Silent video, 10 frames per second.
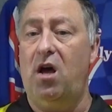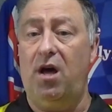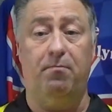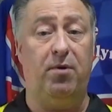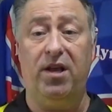
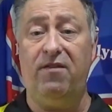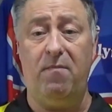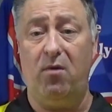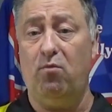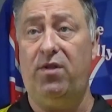and believe
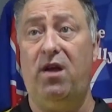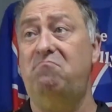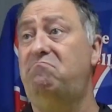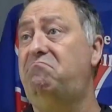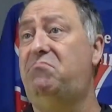me,
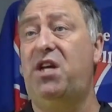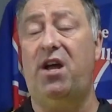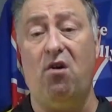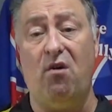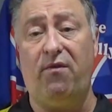within
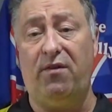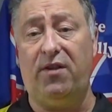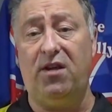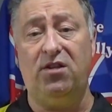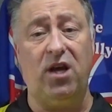10 or
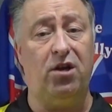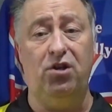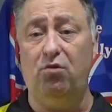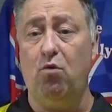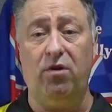15
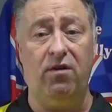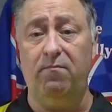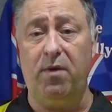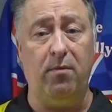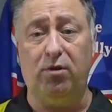seconds you won't
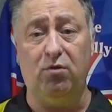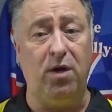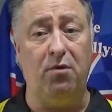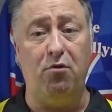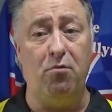even be able to
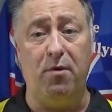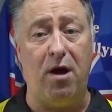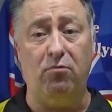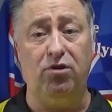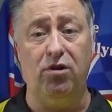hear the room
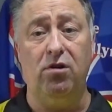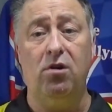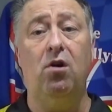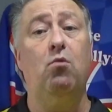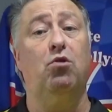around you.
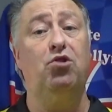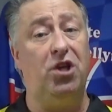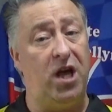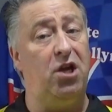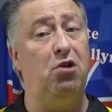Once
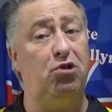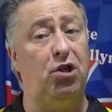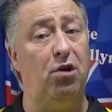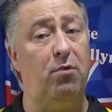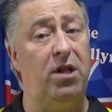you get used
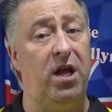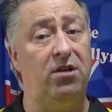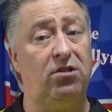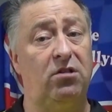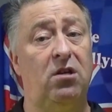to doing
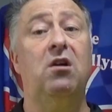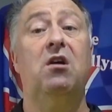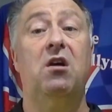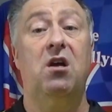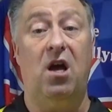this,
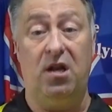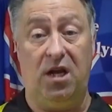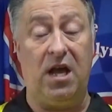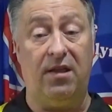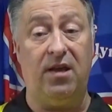and
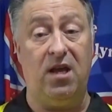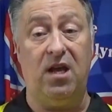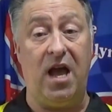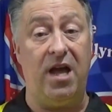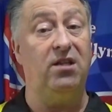you get
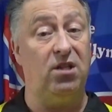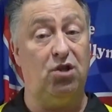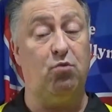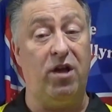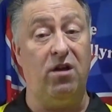into the
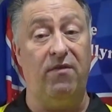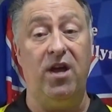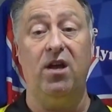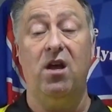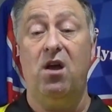swing of
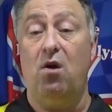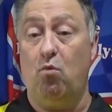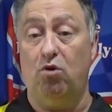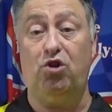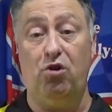it,
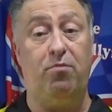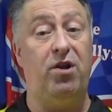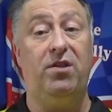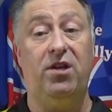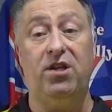once you
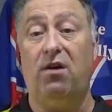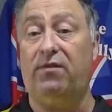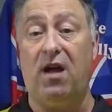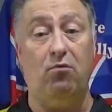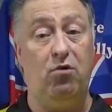breathe yourself down,